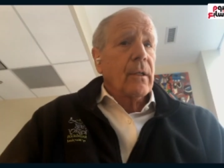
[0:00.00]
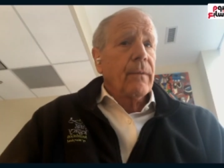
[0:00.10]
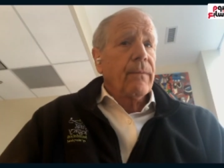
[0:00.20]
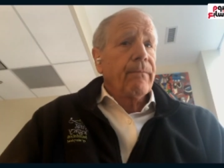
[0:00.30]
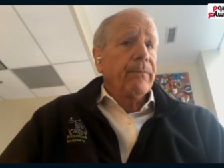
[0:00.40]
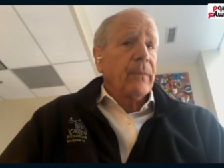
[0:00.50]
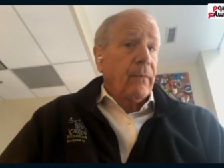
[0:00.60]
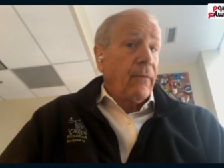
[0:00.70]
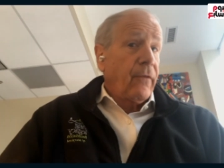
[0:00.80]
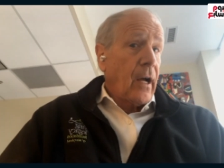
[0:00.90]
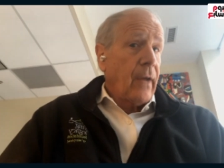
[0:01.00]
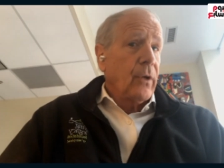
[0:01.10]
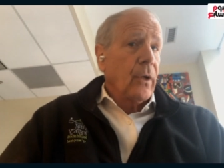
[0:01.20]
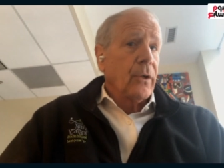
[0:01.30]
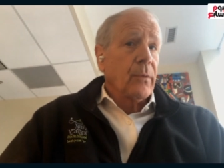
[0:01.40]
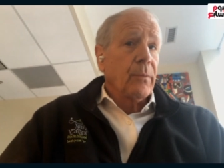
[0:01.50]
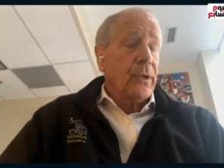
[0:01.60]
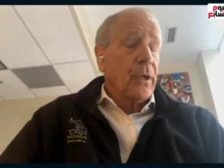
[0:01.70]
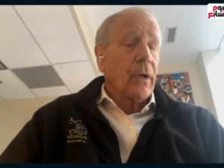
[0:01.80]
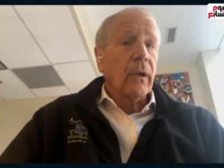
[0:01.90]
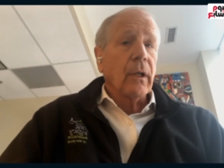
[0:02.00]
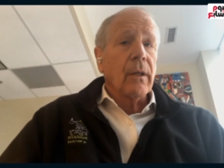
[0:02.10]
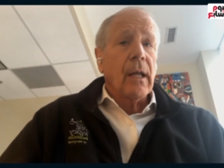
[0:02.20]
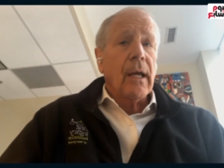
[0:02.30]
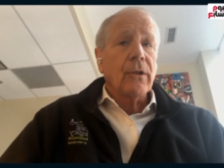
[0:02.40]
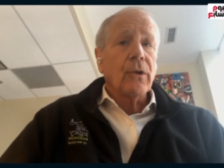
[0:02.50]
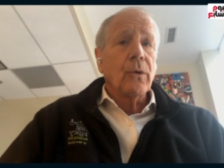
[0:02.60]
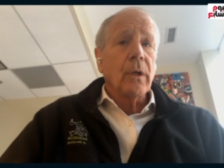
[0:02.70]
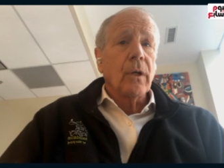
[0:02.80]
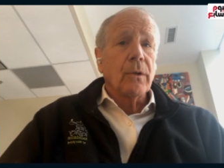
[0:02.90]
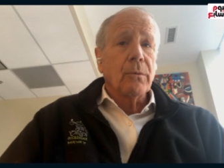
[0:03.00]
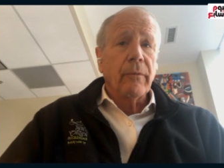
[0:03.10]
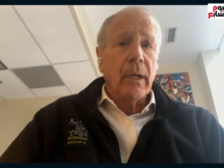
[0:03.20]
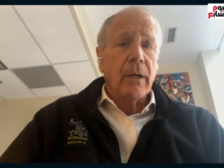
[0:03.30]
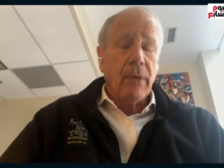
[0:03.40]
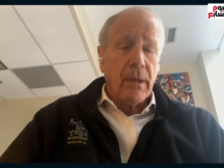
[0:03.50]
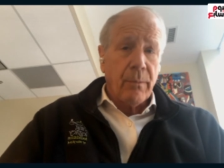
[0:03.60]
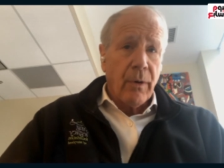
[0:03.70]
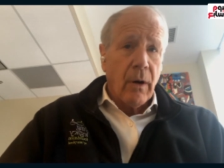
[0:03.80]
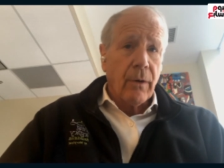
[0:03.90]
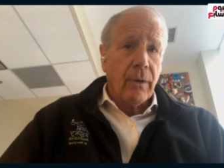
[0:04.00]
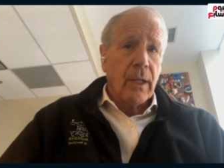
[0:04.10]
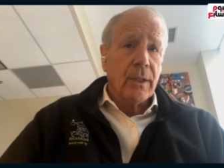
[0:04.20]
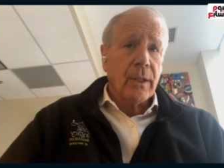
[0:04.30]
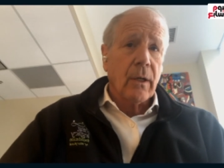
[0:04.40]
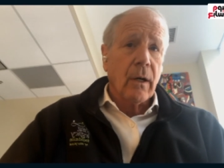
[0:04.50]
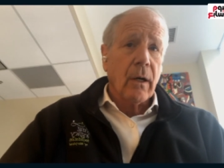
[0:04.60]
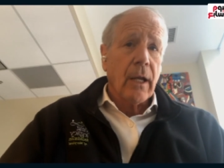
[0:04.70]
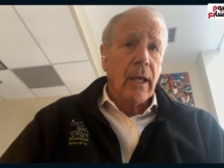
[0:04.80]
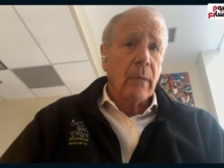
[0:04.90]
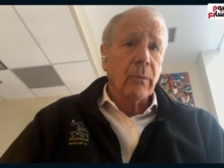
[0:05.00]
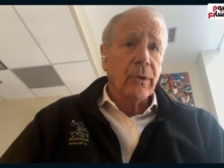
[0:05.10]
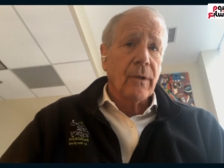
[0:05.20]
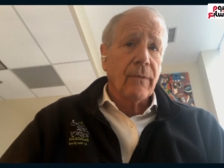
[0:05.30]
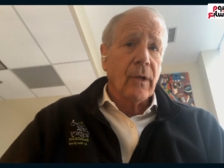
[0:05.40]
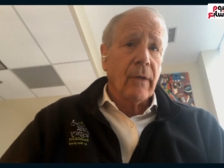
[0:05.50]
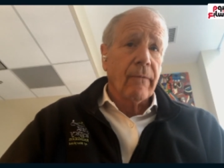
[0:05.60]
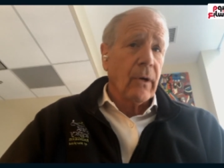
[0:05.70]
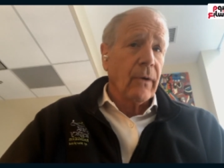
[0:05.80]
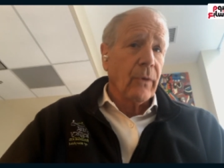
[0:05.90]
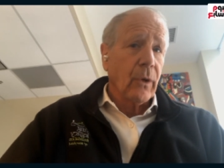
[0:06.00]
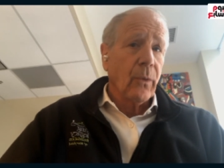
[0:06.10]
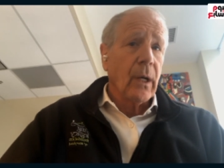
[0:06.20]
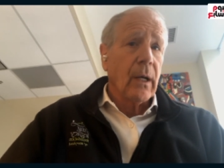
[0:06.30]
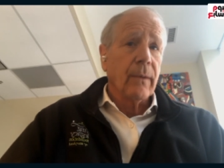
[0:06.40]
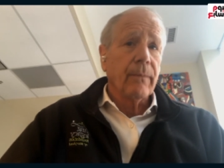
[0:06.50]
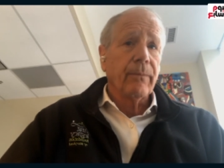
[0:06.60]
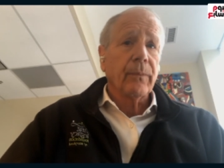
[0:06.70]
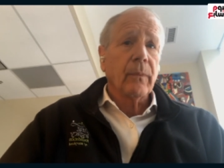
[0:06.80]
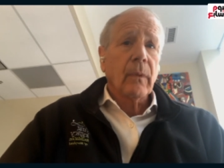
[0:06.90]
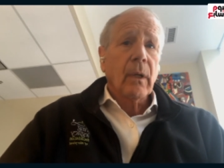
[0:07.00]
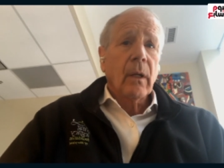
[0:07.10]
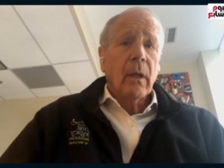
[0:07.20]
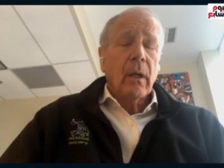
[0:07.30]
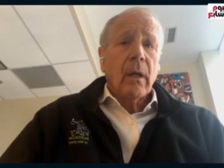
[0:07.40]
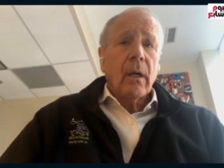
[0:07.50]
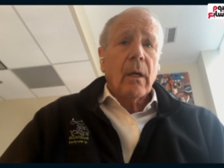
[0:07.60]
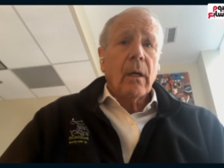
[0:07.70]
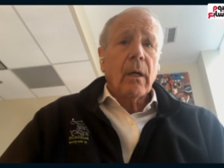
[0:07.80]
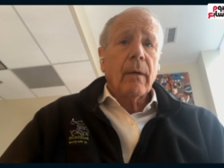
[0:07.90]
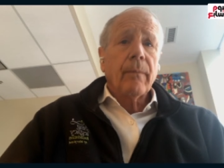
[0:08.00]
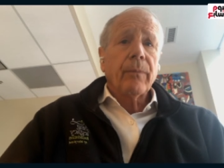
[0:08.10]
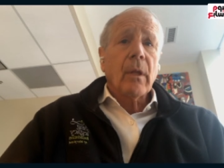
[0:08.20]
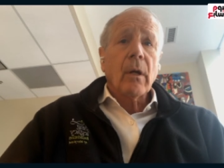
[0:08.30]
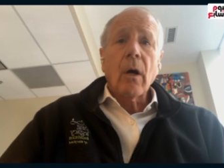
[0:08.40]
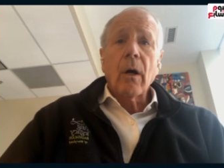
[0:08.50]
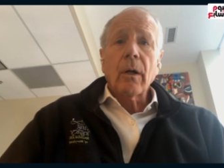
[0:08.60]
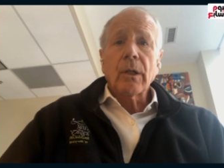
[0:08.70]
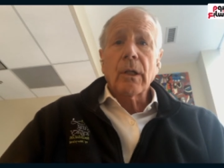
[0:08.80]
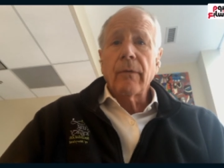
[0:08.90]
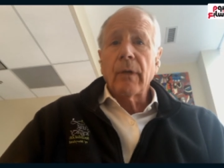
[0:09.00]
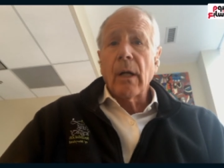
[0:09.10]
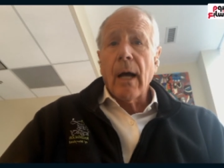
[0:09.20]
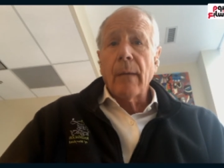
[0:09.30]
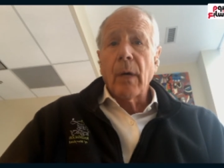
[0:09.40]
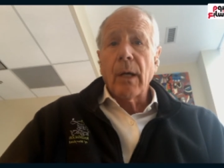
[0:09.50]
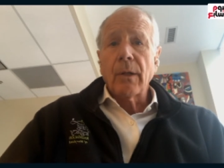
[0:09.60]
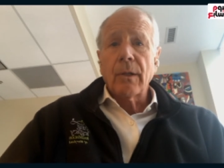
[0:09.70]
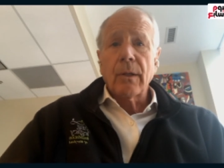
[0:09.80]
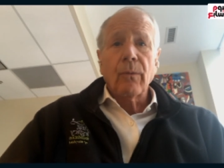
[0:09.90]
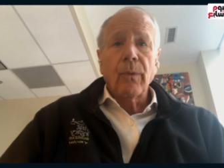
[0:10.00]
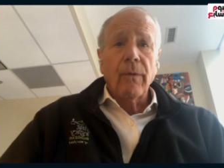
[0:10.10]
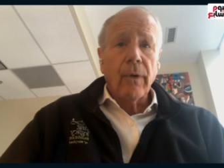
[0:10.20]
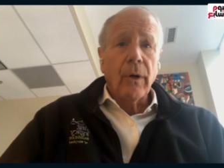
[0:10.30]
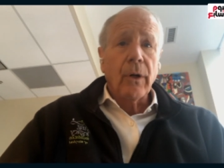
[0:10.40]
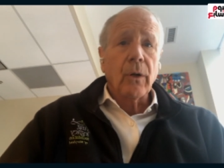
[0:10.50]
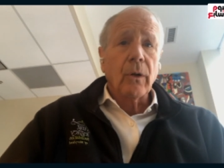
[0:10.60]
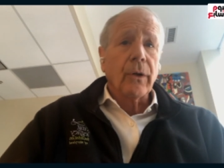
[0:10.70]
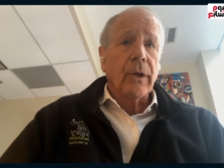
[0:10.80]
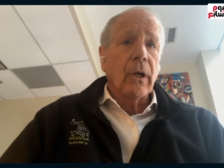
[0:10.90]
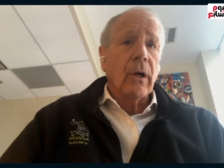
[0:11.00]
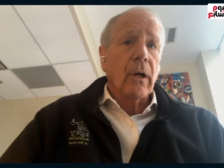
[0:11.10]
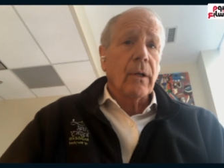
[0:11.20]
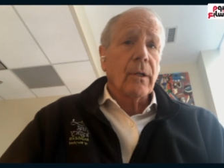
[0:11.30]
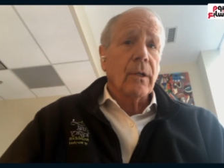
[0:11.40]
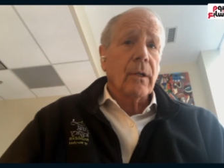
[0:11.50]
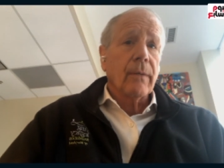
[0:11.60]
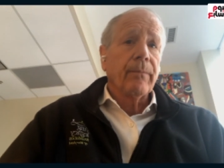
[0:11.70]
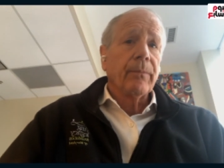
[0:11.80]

uh, five years, and particularly the last two years, we've made great progress and our animals have done very, very well. Um, the longest living nine months with a very good looking heart uh,